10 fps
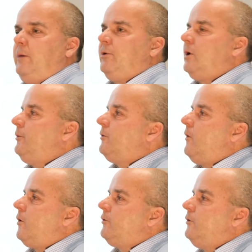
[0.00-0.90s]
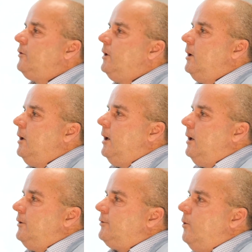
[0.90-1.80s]
types of horses.
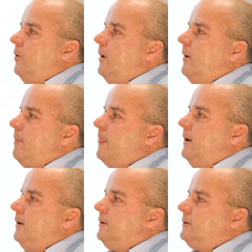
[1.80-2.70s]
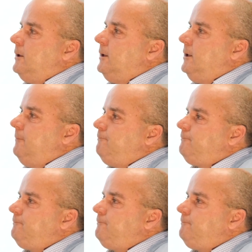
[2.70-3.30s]
So the